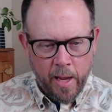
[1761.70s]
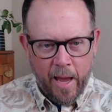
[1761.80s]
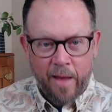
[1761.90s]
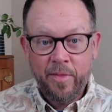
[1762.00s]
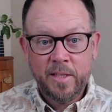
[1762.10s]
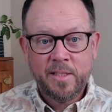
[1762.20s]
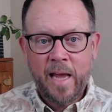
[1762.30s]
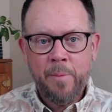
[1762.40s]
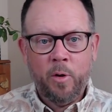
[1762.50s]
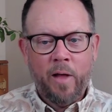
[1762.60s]
And this
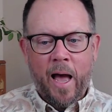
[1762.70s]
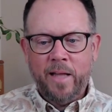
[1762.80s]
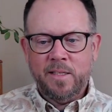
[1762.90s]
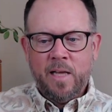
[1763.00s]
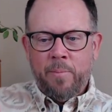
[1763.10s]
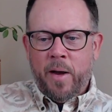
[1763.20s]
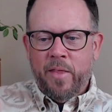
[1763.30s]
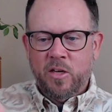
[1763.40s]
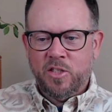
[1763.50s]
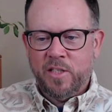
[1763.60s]
table, I had stopped by
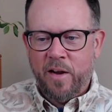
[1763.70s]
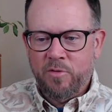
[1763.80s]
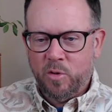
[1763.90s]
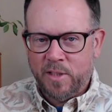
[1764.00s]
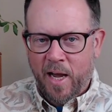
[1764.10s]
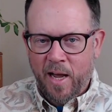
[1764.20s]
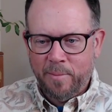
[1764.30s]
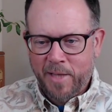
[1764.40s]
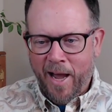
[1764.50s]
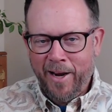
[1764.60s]
there several
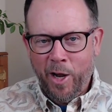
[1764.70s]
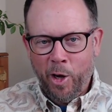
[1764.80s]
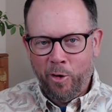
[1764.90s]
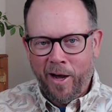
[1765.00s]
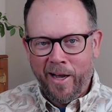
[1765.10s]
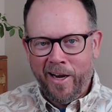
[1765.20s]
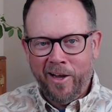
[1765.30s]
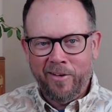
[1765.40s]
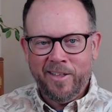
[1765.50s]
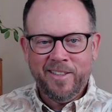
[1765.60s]
times. I know, I
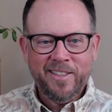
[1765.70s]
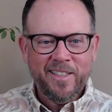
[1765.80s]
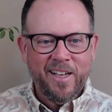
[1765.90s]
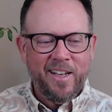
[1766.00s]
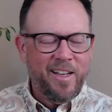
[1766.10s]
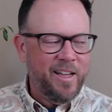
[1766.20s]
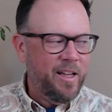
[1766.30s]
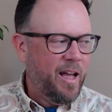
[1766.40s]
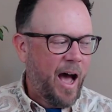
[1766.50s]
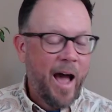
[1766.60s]
know.
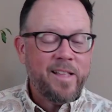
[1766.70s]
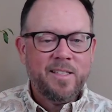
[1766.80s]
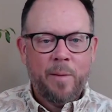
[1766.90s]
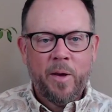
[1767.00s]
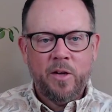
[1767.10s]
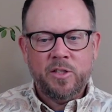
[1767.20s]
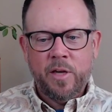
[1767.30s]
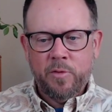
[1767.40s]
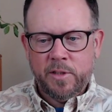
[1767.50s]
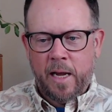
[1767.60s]
I had stopped by there
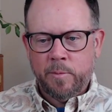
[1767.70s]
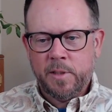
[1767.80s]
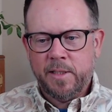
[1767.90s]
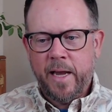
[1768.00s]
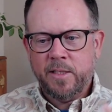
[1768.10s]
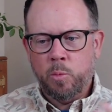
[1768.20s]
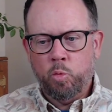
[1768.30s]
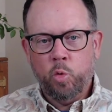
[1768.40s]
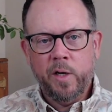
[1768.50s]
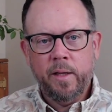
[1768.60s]
several times because they had
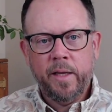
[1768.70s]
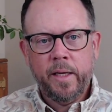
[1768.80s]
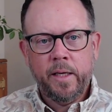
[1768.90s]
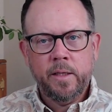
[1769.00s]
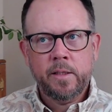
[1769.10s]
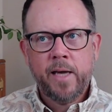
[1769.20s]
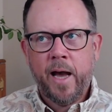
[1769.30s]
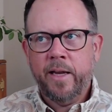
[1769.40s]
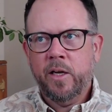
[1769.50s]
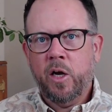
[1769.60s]
some really
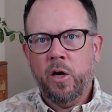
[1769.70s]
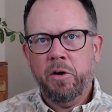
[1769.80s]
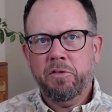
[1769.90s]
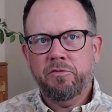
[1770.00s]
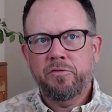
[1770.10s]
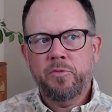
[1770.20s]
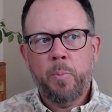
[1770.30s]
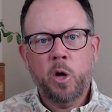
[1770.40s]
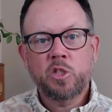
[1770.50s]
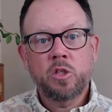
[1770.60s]
kind of
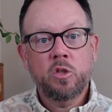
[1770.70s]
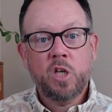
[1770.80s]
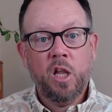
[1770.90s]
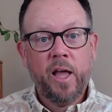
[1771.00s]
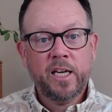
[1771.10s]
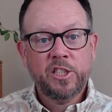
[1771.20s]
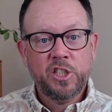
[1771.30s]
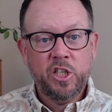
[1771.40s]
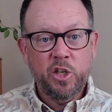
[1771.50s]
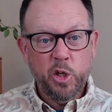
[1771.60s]
personal
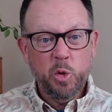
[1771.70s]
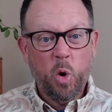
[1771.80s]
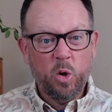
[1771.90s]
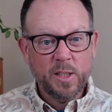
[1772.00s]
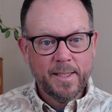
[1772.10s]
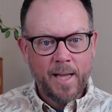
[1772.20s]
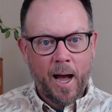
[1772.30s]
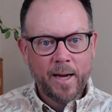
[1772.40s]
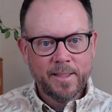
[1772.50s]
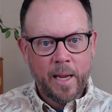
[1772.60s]
collection, new old
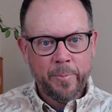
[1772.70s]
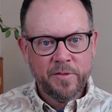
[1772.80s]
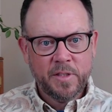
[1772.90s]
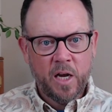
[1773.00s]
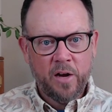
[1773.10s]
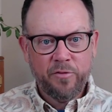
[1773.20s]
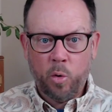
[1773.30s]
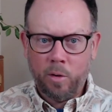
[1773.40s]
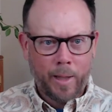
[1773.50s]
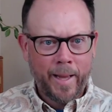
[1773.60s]
stock type of stuff
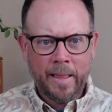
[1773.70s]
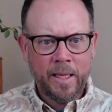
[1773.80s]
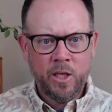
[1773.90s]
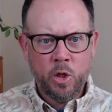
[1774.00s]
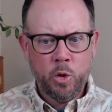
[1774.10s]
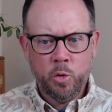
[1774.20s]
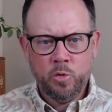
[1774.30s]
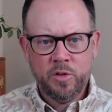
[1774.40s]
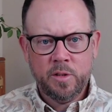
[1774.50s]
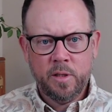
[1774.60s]
or lightly
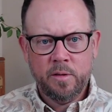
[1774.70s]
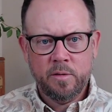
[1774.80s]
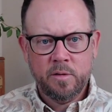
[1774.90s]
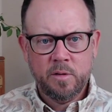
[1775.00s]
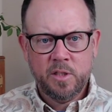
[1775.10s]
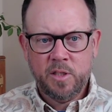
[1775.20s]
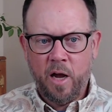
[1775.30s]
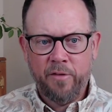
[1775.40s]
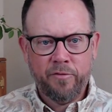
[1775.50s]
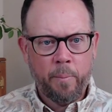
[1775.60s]
used
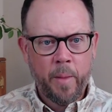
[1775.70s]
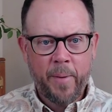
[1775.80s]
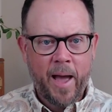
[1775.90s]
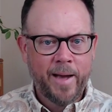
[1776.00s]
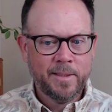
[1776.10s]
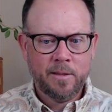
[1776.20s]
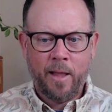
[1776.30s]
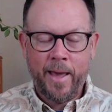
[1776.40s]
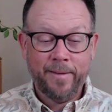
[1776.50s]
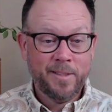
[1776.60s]
stuff from the past
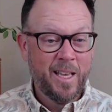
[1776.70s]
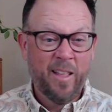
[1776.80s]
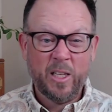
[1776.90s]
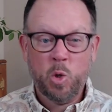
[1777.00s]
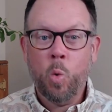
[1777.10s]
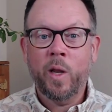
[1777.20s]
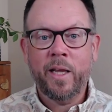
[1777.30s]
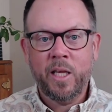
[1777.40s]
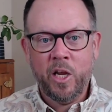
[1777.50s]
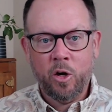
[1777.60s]
like say like 20
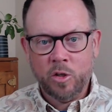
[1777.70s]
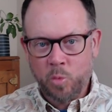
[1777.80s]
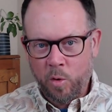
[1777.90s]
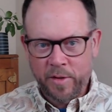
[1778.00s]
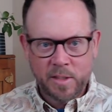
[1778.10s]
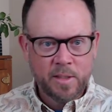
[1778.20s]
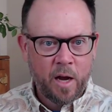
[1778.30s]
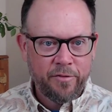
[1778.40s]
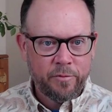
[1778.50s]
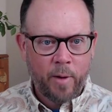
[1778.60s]
years worth of
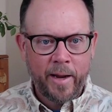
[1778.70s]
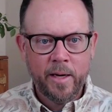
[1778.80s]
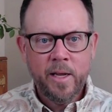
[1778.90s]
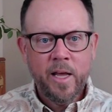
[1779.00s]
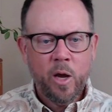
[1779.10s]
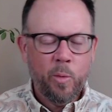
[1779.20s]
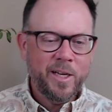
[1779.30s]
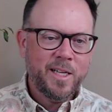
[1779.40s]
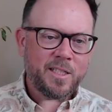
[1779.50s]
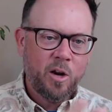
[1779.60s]
stuff right it
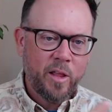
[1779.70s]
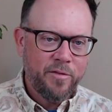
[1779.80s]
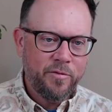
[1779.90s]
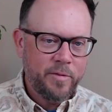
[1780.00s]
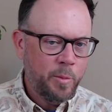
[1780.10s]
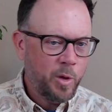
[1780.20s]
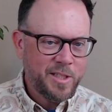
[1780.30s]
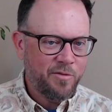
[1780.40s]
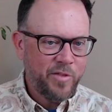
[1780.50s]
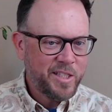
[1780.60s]
wasn't necessarily it
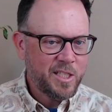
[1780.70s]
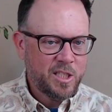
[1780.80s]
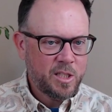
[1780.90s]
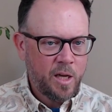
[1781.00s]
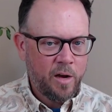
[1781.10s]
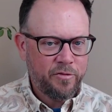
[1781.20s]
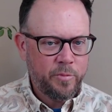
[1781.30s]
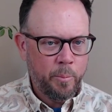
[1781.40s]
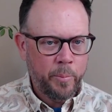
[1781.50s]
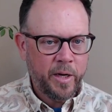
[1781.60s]
wasn't vintage stuff
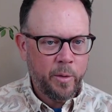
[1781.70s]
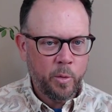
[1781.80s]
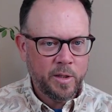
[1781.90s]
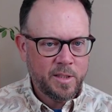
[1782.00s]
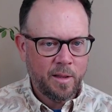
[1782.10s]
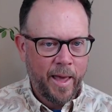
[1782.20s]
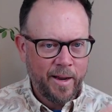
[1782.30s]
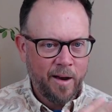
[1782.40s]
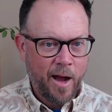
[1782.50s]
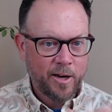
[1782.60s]
but it was
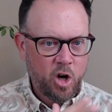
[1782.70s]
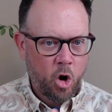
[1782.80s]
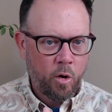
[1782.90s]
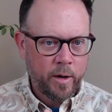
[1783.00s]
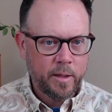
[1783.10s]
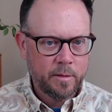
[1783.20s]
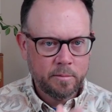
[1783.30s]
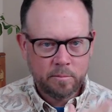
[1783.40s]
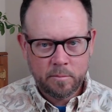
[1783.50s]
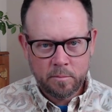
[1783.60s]
like not current
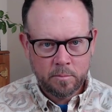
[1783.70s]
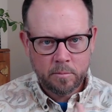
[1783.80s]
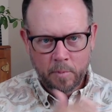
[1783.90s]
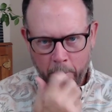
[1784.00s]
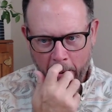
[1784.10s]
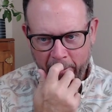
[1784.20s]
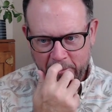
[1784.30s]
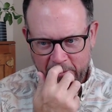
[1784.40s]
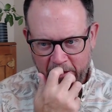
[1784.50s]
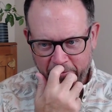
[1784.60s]

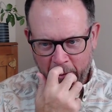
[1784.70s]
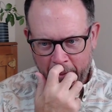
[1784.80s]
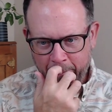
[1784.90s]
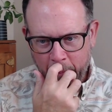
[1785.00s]
modern stuff right